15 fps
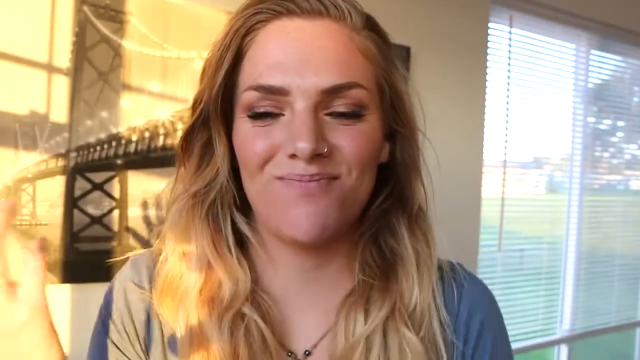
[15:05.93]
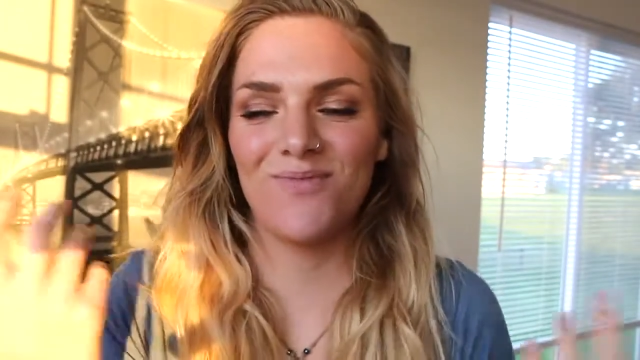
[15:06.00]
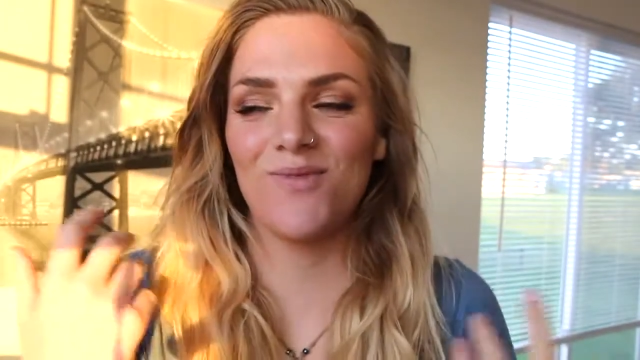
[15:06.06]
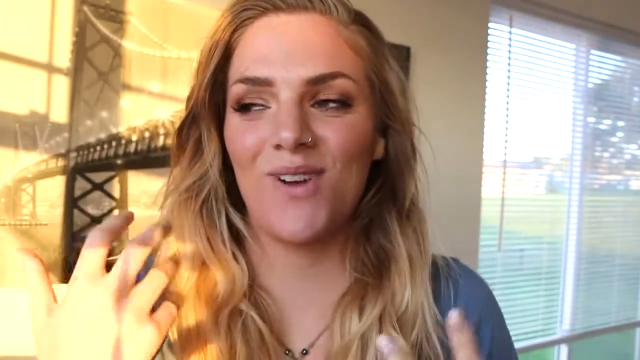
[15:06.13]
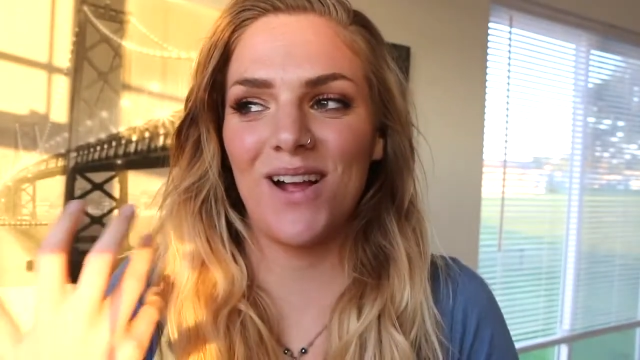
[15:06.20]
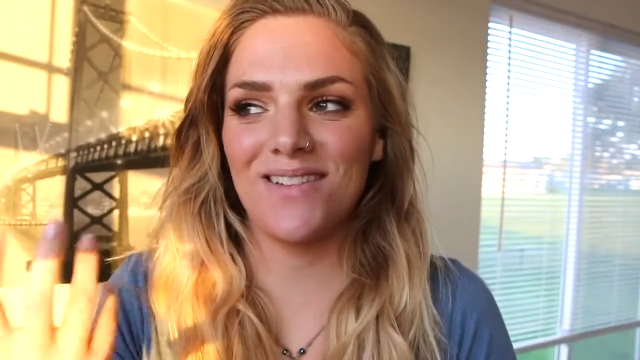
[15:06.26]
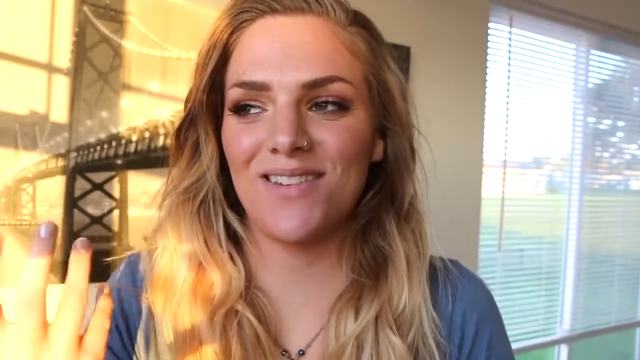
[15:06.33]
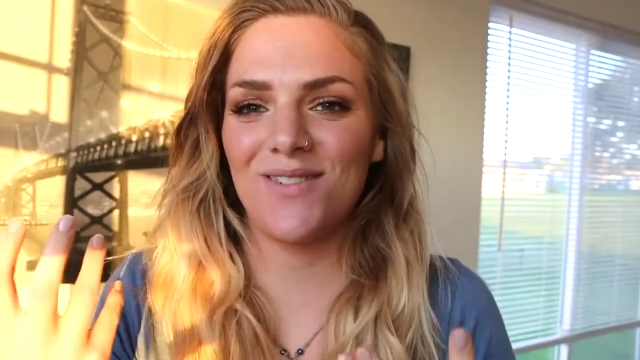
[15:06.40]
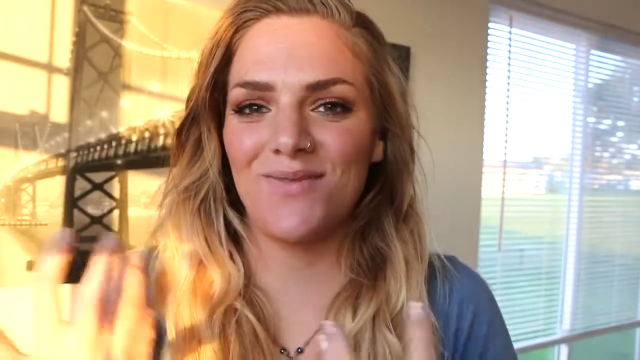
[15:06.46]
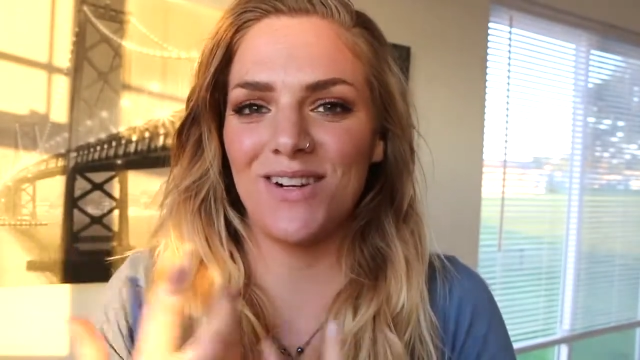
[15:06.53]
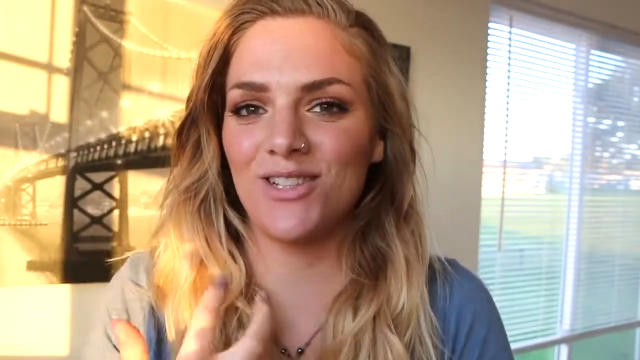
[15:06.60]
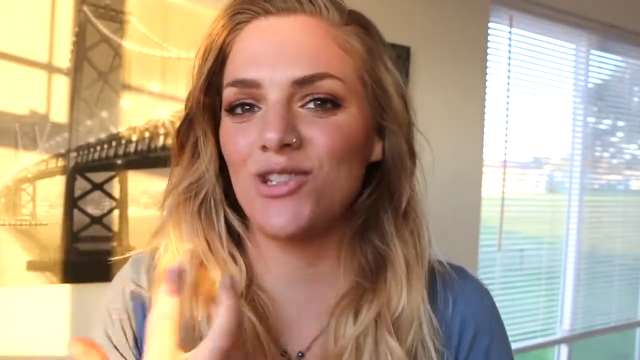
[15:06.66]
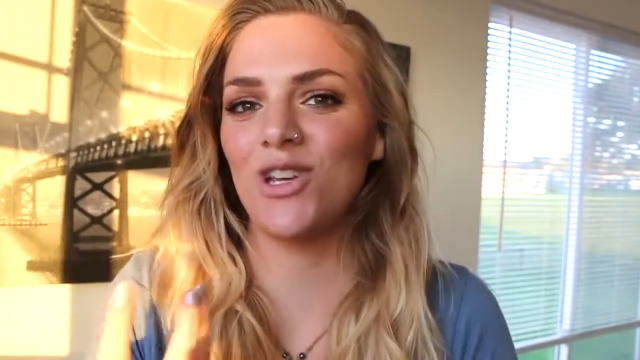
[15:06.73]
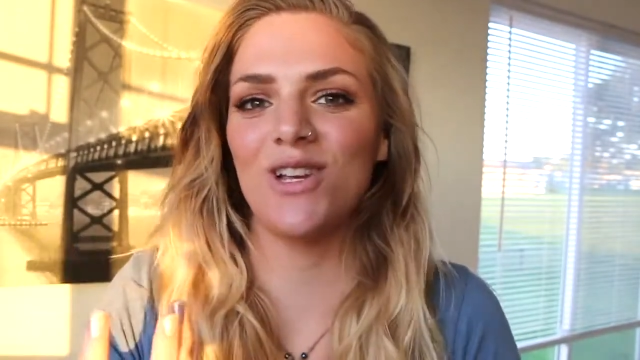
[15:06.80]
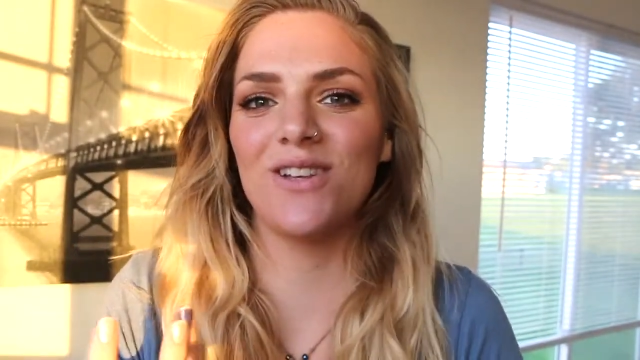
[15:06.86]
rest my
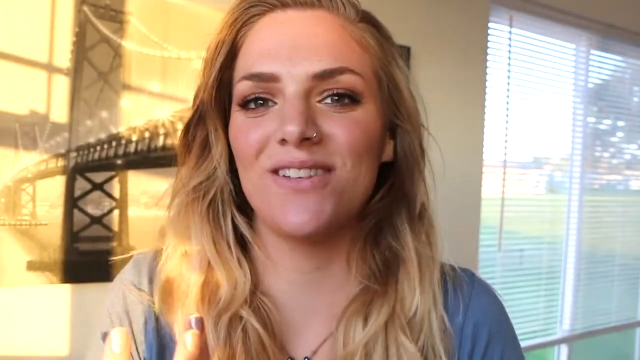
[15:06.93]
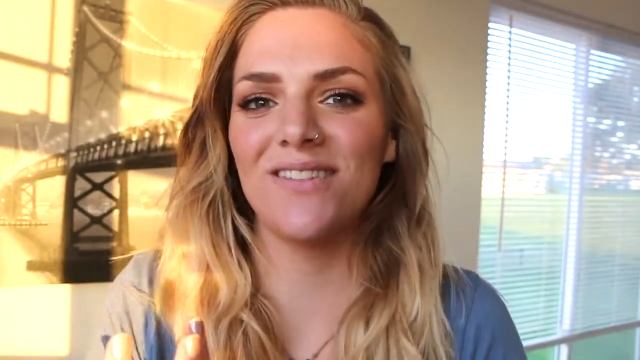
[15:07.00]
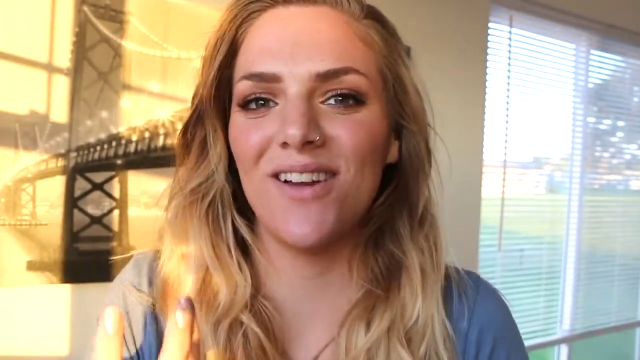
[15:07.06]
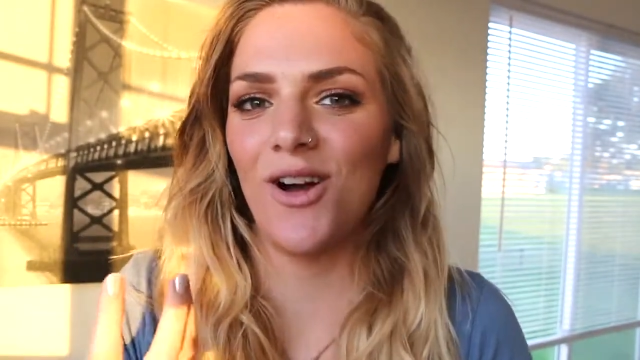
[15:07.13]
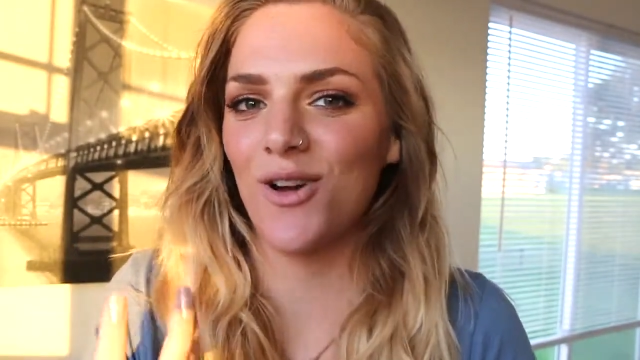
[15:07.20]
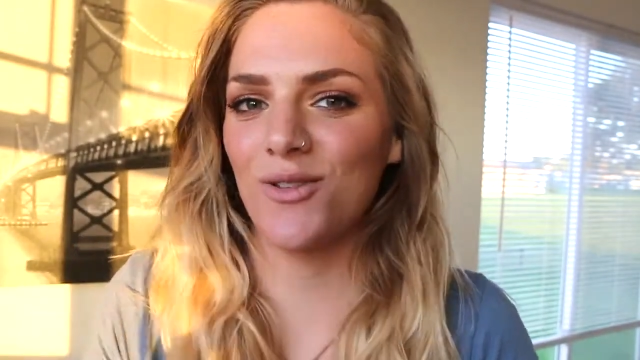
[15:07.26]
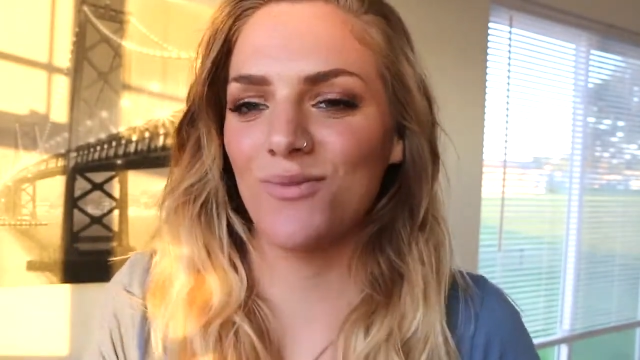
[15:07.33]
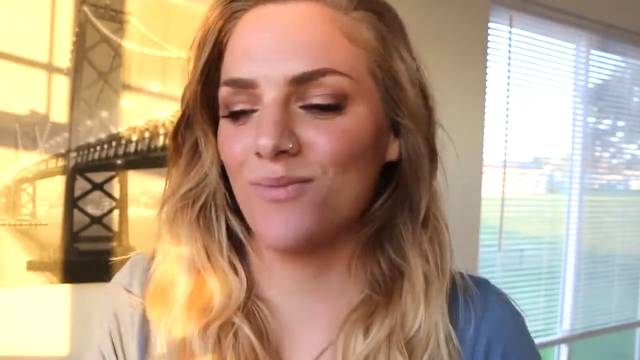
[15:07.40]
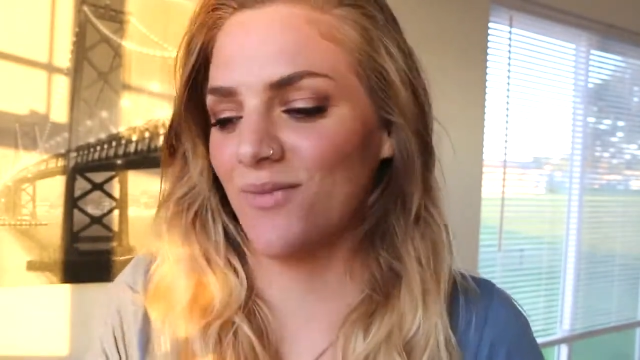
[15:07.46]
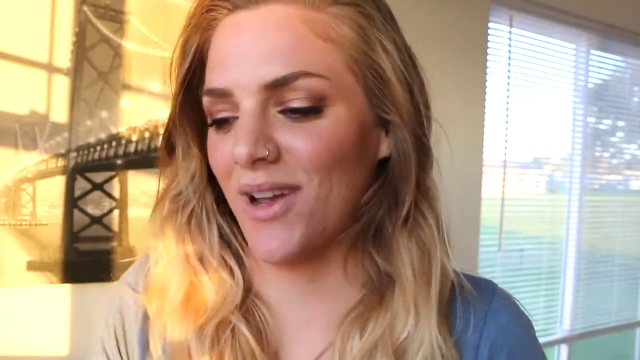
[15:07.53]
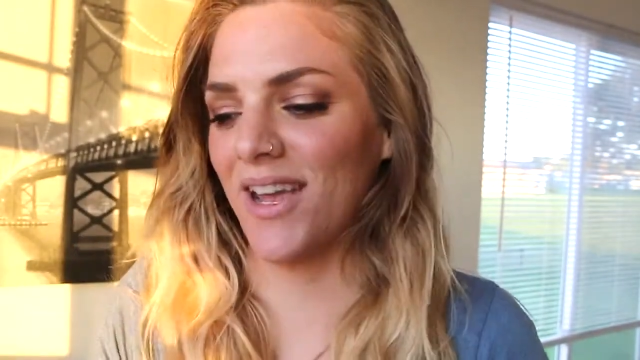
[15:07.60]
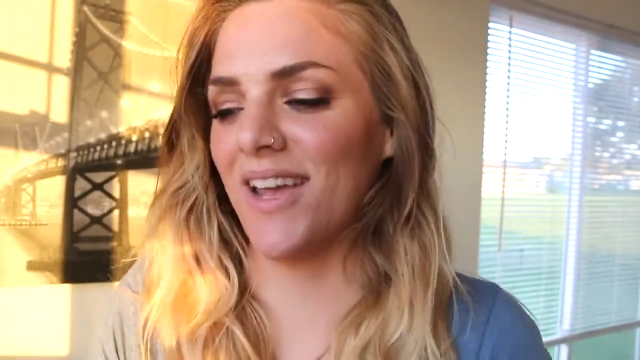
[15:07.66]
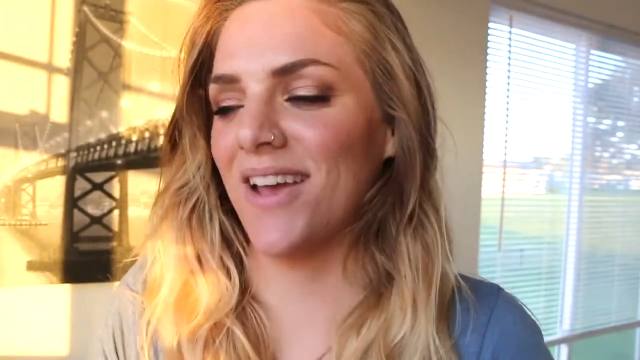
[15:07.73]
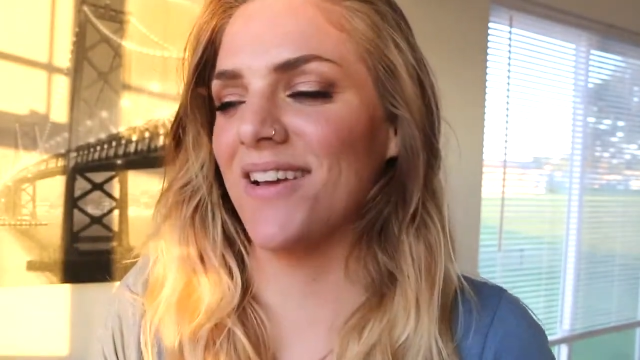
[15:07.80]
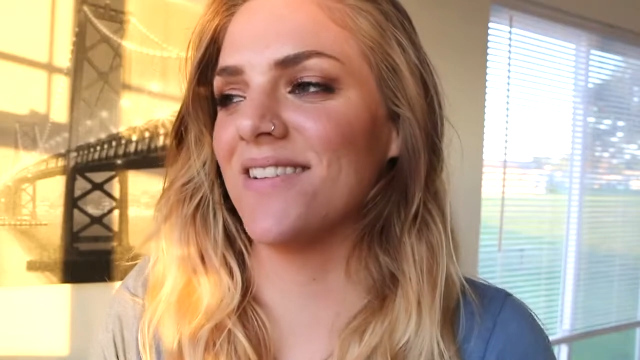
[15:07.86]
chin on my
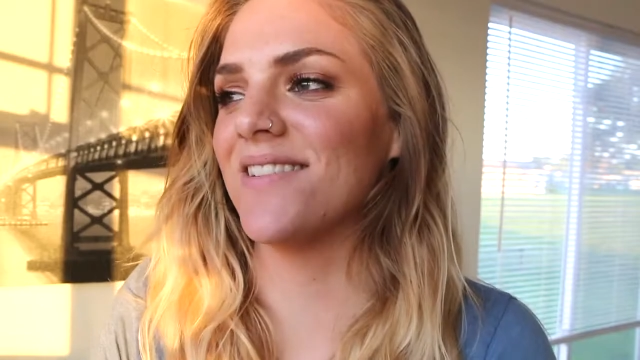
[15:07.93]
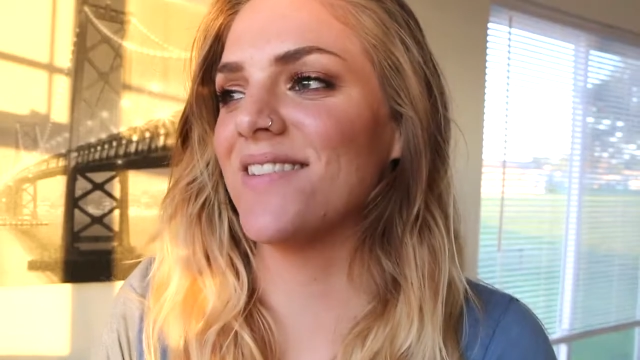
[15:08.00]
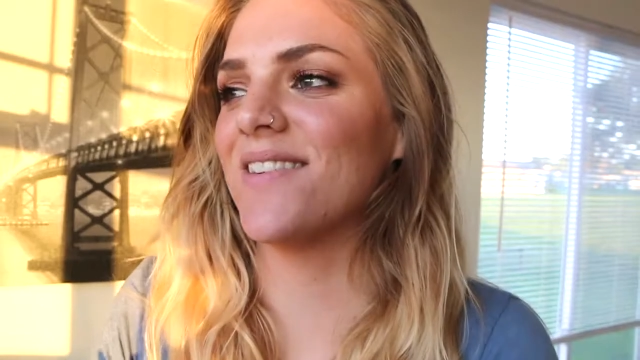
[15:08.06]
hand.